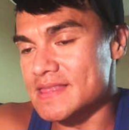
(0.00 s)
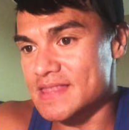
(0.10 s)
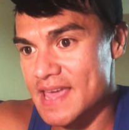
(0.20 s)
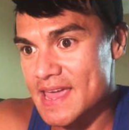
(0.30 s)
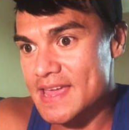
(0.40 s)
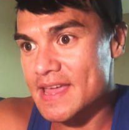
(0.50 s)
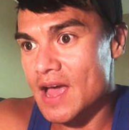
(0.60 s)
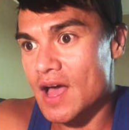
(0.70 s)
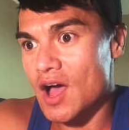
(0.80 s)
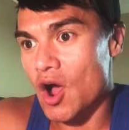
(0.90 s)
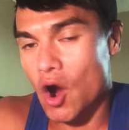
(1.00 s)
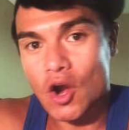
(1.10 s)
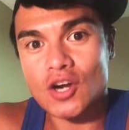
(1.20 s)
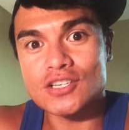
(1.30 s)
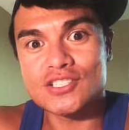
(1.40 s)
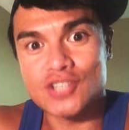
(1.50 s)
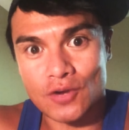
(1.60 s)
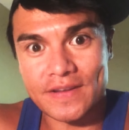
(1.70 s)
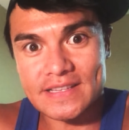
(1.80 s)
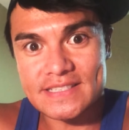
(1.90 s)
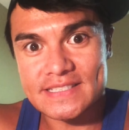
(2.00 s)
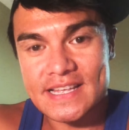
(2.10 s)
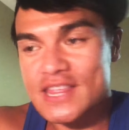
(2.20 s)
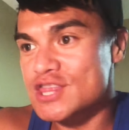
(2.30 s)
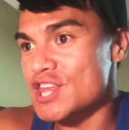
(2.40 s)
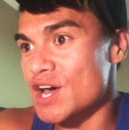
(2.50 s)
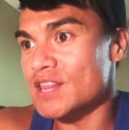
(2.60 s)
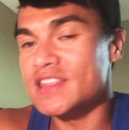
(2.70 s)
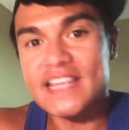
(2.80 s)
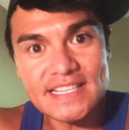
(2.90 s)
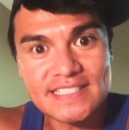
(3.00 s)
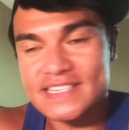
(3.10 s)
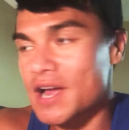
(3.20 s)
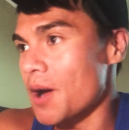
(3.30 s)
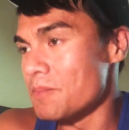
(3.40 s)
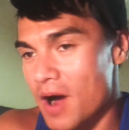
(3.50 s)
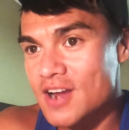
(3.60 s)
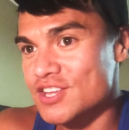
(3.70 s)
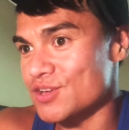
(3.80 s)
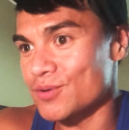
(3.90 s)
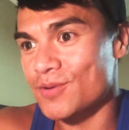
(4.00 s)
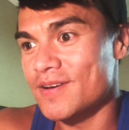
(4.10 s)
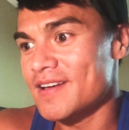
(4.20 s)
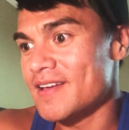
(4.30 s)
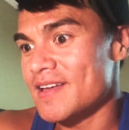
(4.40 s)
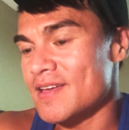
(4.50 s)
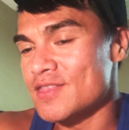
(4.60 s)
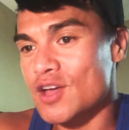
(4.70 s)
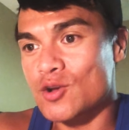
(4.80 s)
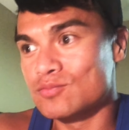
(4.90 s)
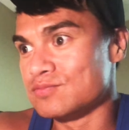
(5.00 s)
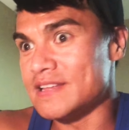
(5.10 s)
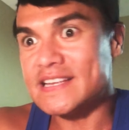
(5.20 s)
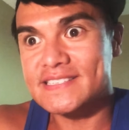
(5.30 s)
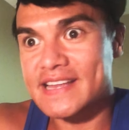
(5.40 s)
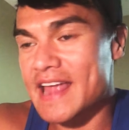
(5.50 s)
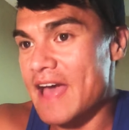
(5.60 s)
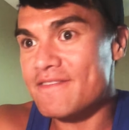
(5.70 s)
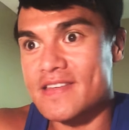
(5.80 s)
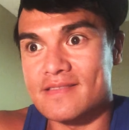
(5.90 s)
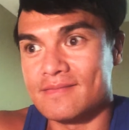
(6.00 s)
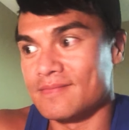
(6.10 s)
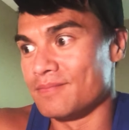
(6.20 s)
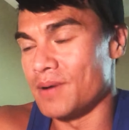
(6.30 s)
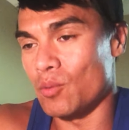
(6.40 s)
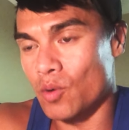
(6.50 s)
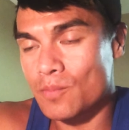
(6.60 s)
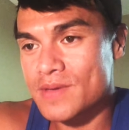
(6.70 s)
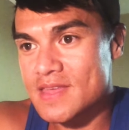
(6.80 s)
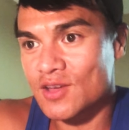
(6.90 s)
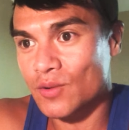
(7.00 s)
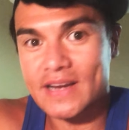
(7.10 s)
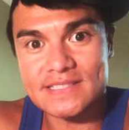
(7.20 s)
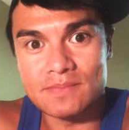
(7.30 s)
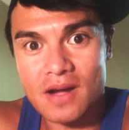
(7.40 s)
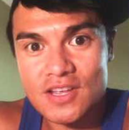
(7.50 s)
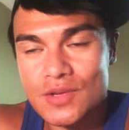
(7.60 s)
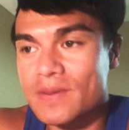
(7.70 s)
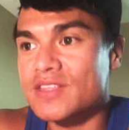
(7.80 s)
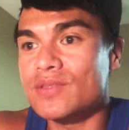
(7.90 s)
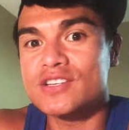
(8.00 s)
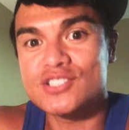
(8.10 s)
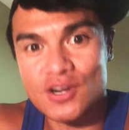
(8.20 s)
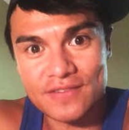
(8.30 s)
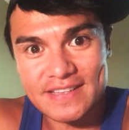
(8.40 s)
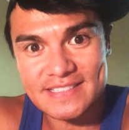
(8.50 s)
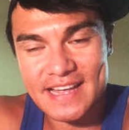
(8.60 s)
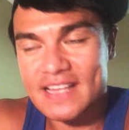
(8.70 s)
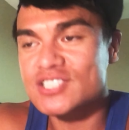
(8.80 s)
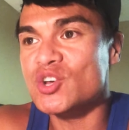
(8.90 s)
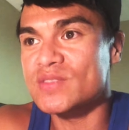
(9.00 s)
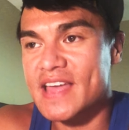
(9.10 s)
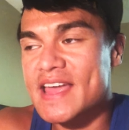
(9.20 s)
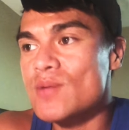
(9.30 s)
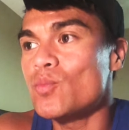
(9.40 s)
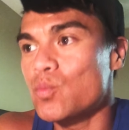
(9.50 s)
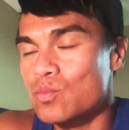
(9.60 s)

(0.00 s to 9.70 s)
they are servants, the least among you, the least in heaven, but will be the greatest among you, but they're the servants, yeah? So they